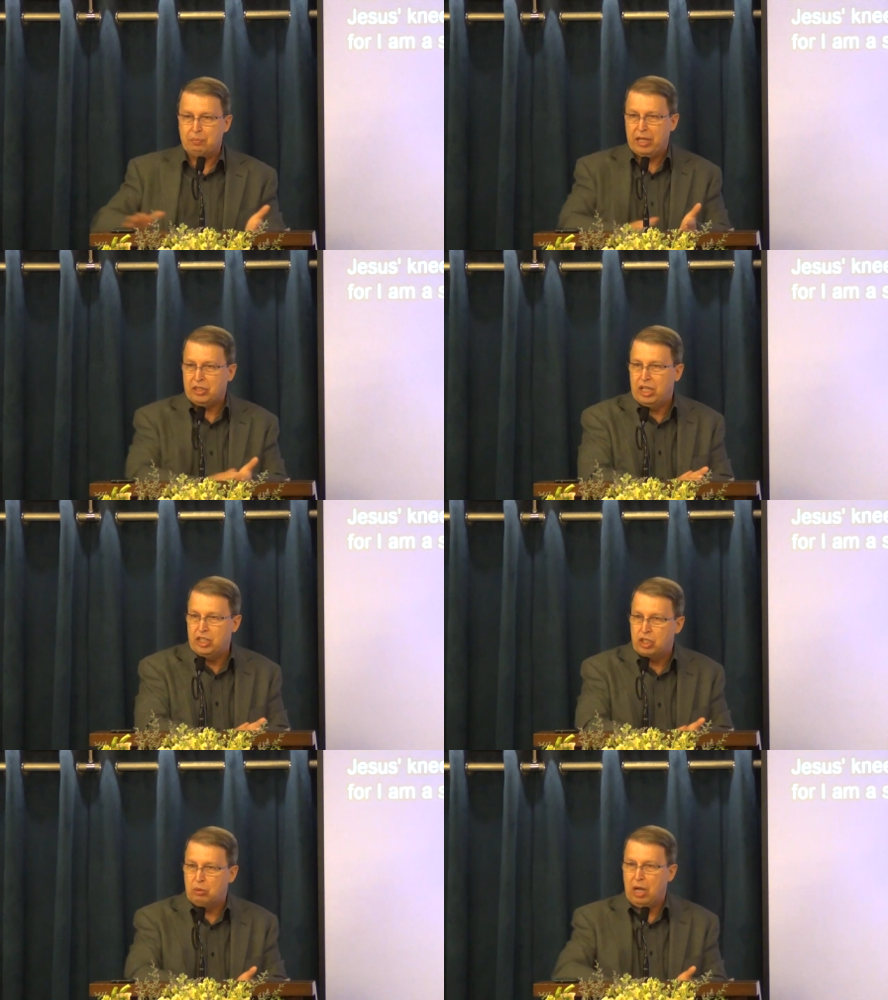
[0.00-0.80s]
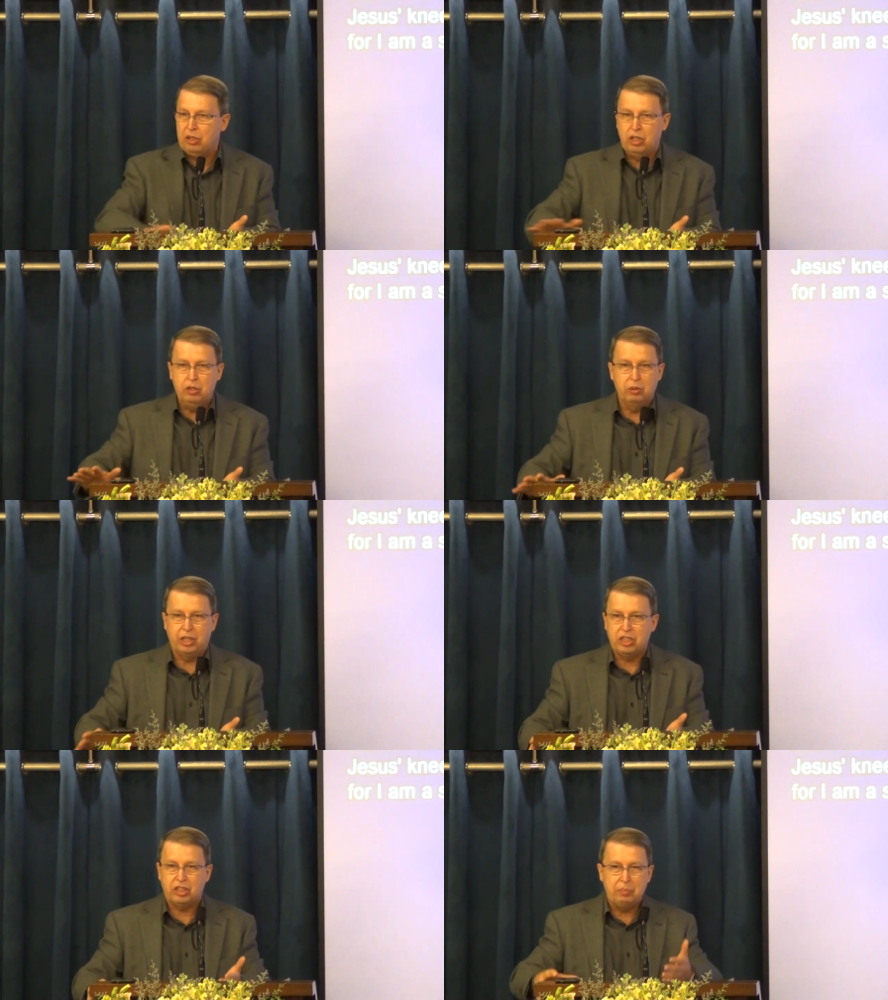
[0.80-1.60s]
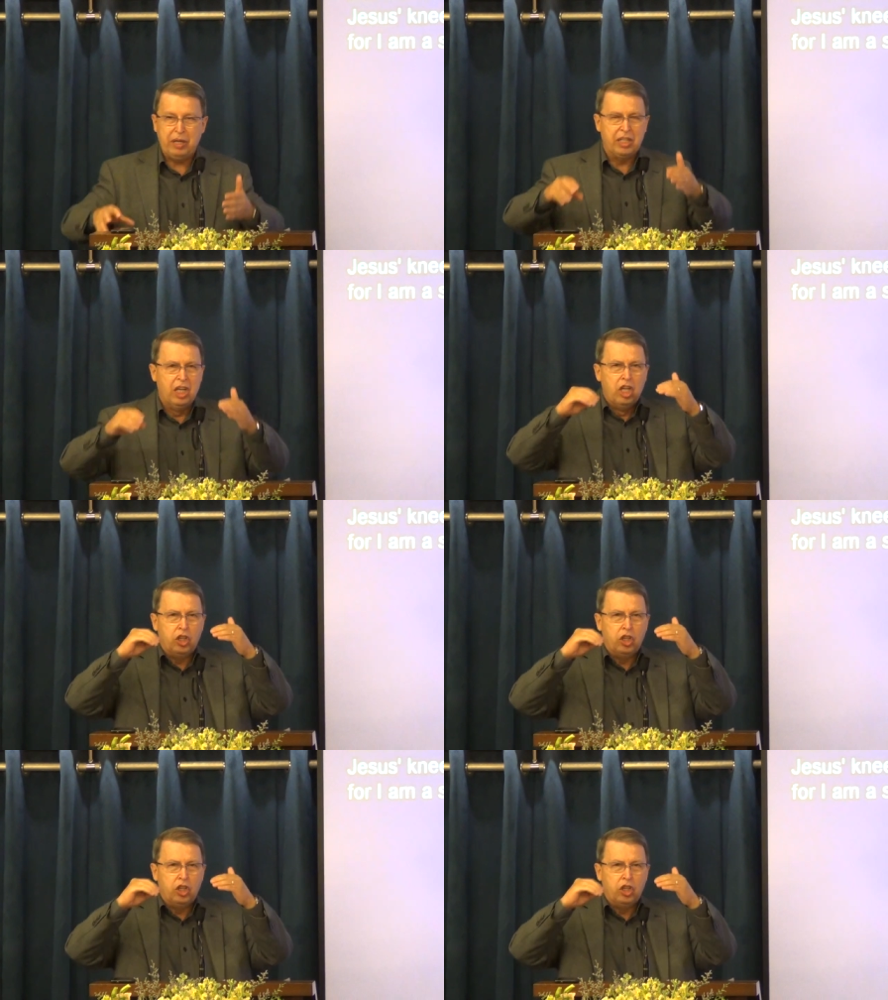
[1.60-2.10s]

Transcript: message throughout the New Testament,